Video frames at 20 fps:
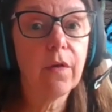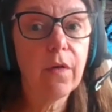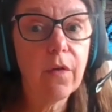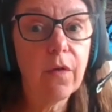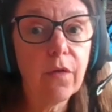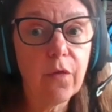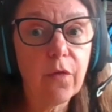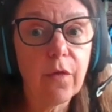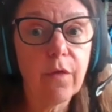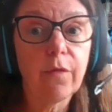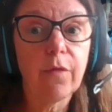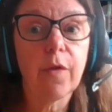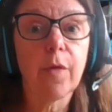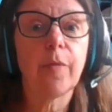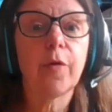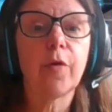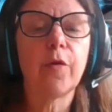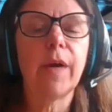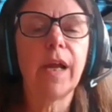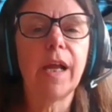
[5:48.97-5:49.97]
sort of the
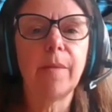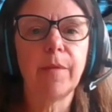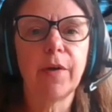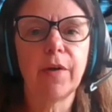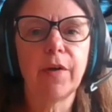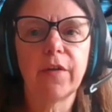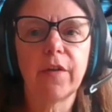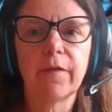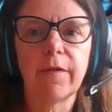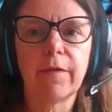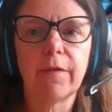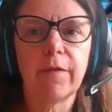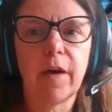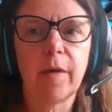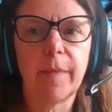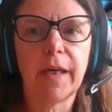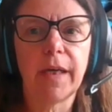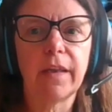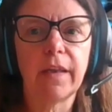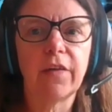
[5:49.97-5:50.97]
parameters of
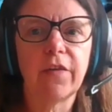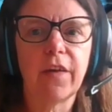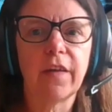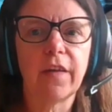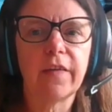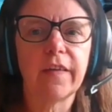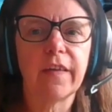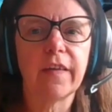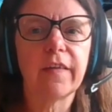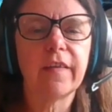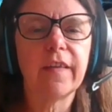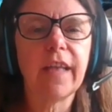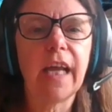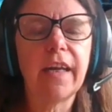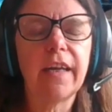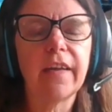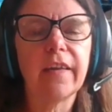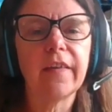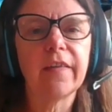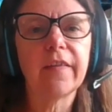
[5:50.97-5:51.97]
environmental injustice. That
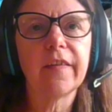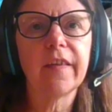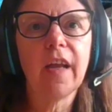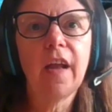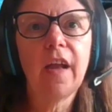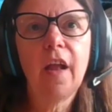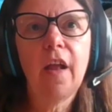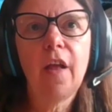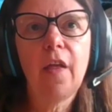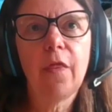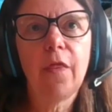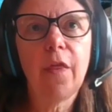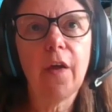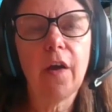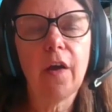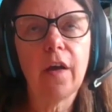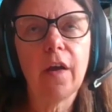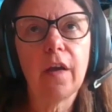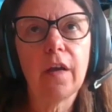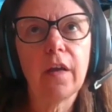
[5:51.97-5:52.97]
is
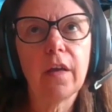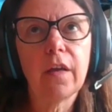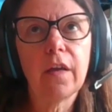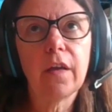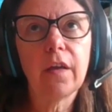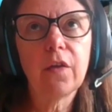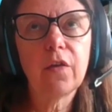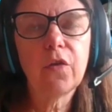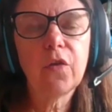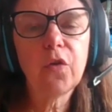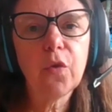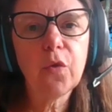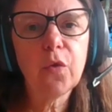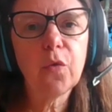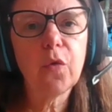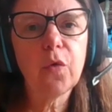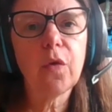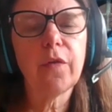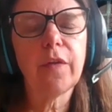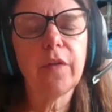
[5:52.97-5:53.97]
the
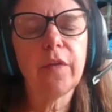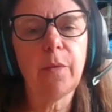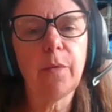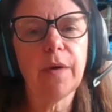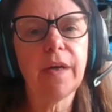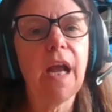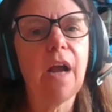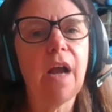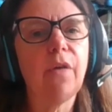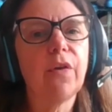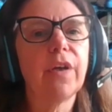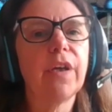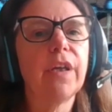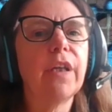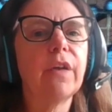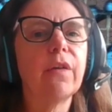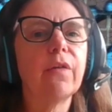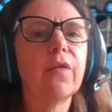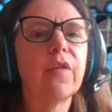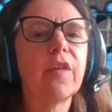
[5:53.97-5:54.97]
tool that we're now going to
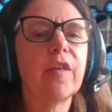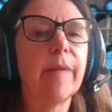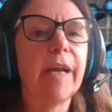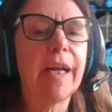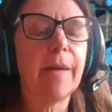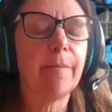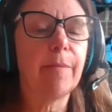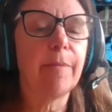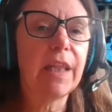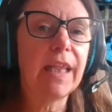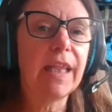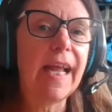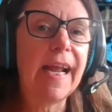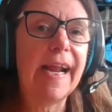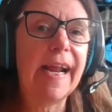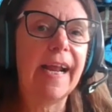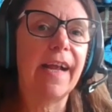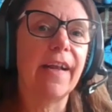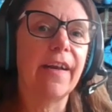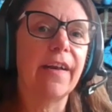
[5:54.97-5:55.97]
use to make a
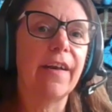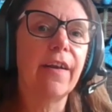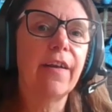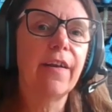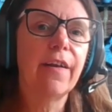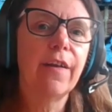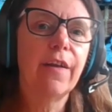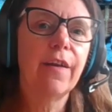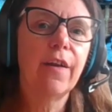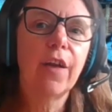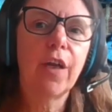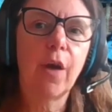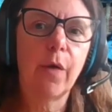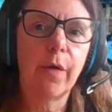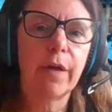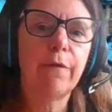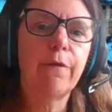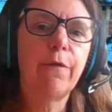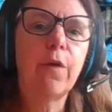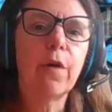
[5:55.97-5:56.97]
plan
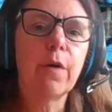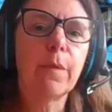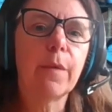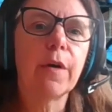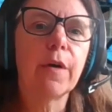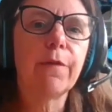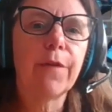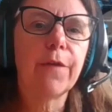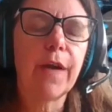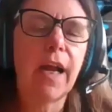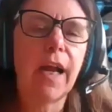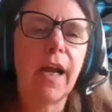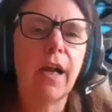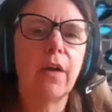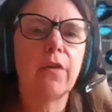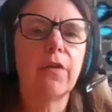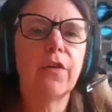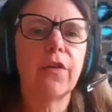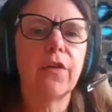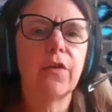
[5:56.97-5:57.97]
going forward for
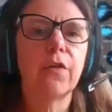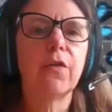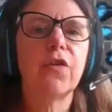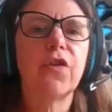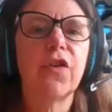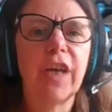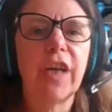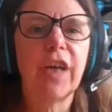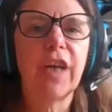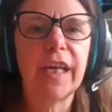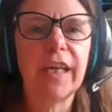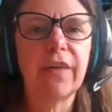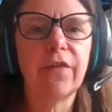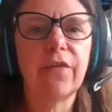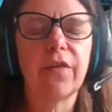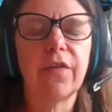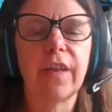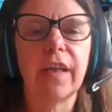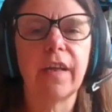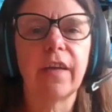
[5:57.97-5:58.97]
how to
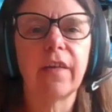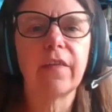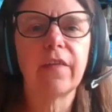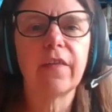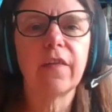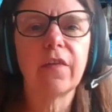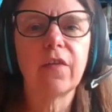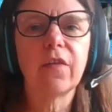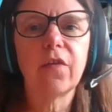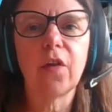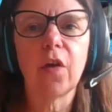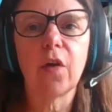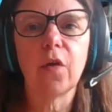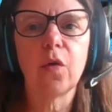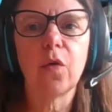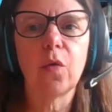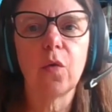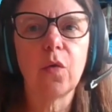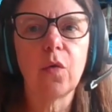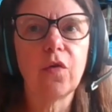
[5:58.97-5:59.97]
change things.
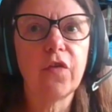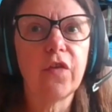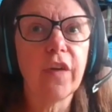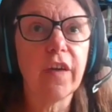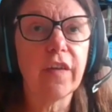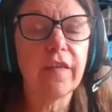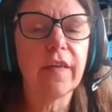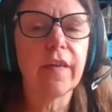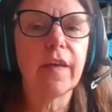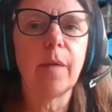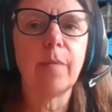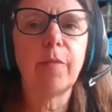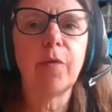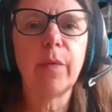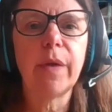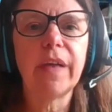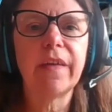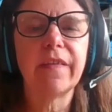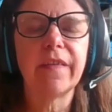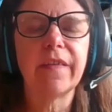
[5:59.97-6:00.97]
So just a couple
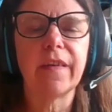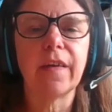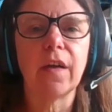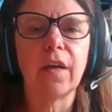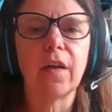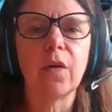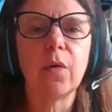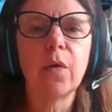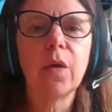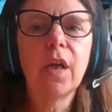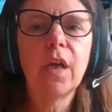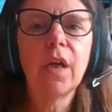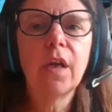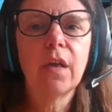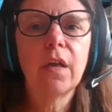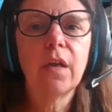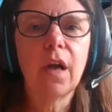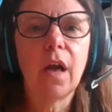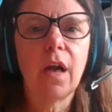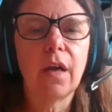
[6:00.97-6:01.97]
weeks ago,
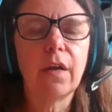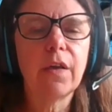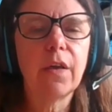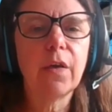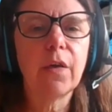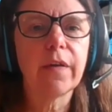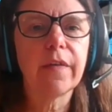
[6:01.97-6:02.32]
New York